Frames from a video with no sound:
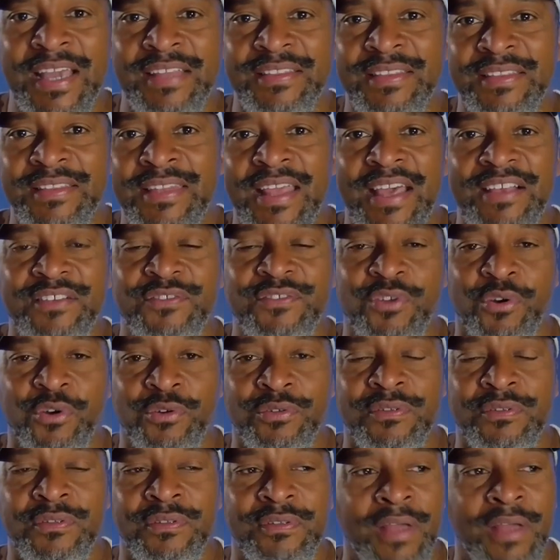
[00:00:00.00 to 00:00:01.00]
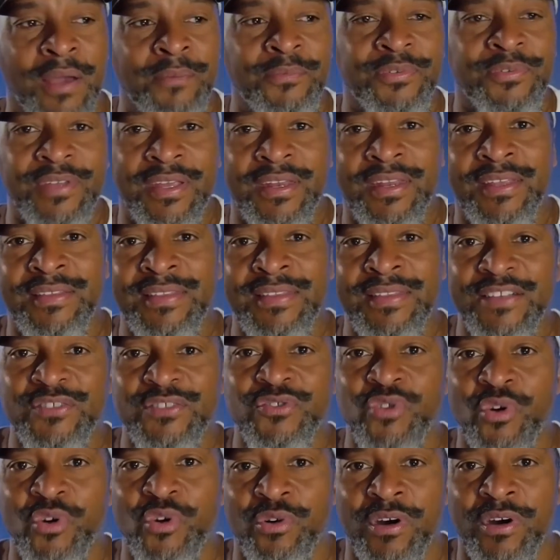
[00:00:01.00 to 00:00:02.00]
next
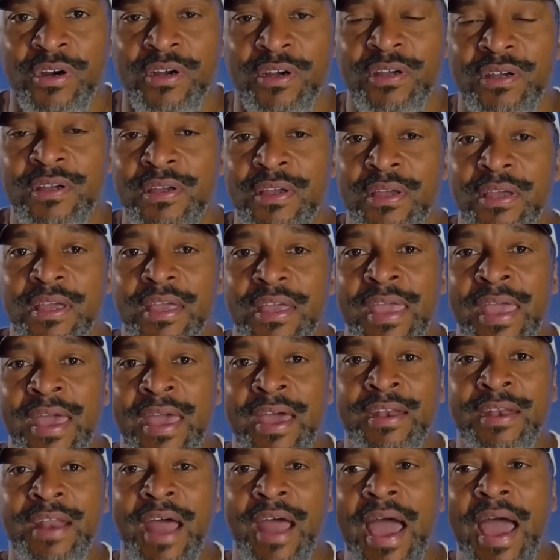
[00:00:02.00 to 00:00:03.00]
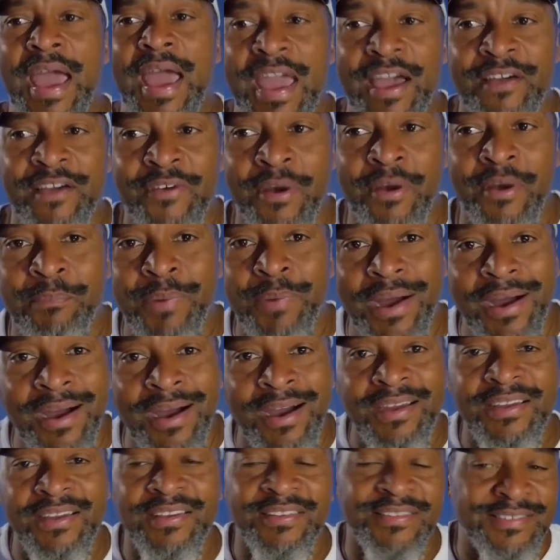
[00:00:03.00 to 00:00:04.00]
door. And I have a
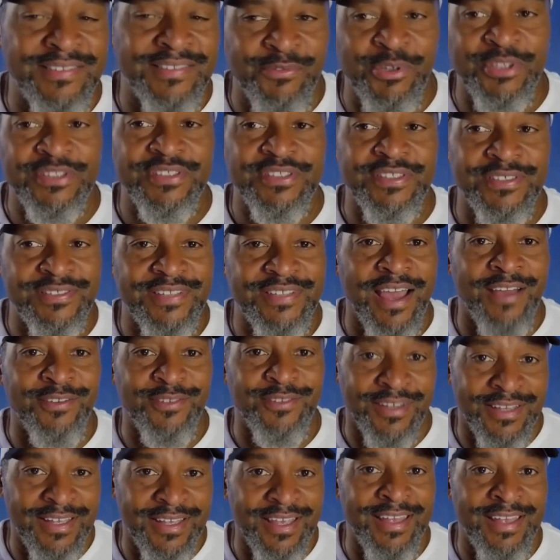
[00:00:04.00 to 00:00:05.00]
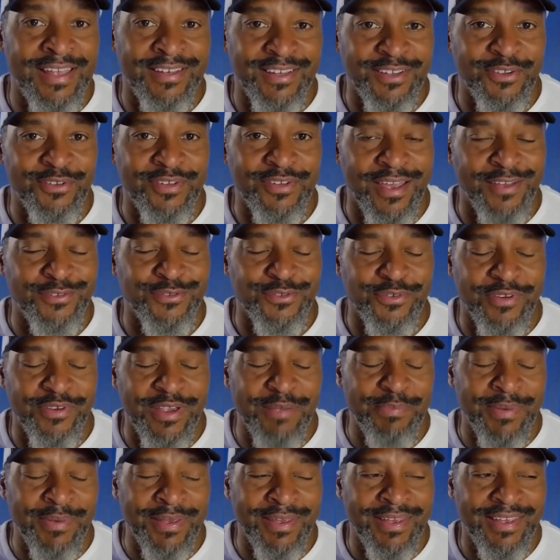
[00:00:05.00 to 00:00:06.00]
bug, which sounds
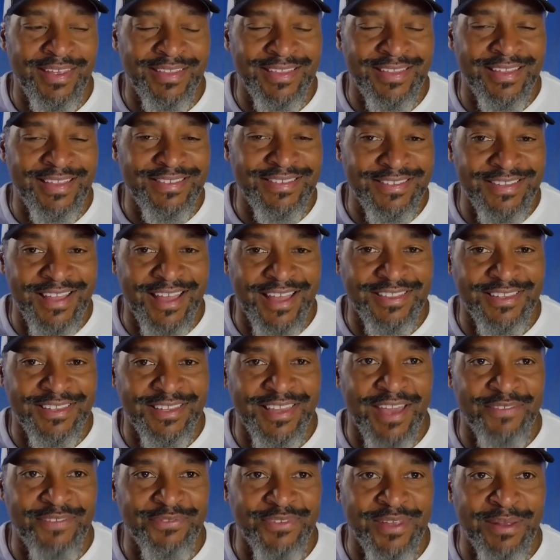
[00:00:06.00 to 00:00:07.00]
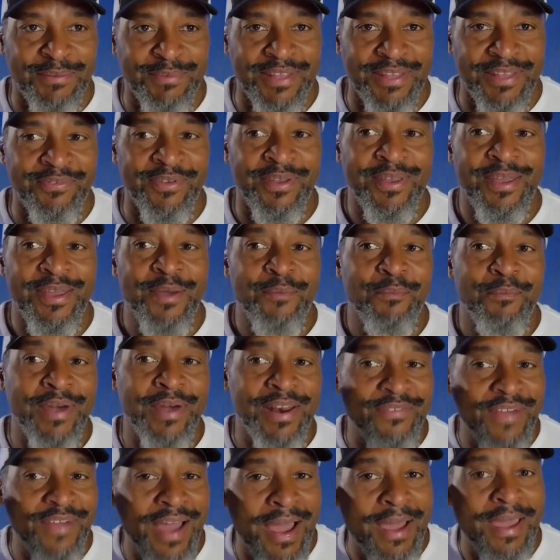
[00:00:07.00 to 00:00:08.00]
creepy. This is not the life that I'm living. But
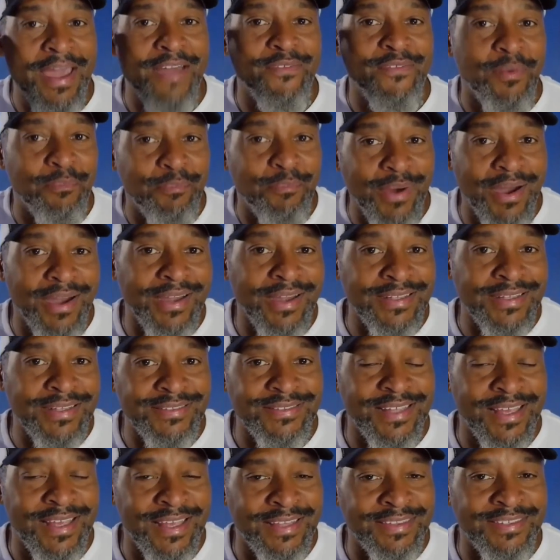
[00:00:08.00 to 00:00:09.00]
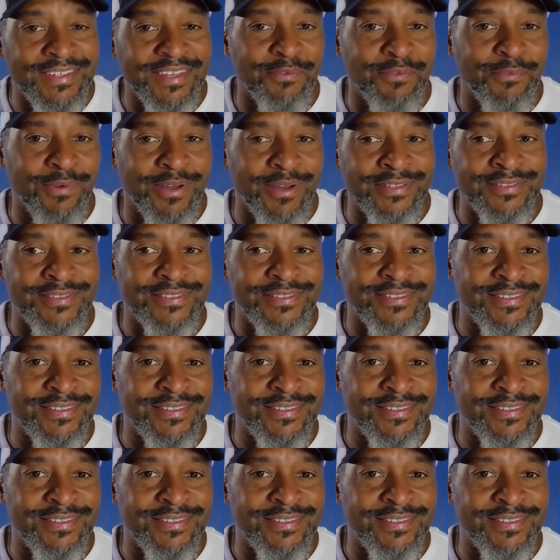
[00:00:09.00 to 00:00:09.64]
if I have a bug in someone's,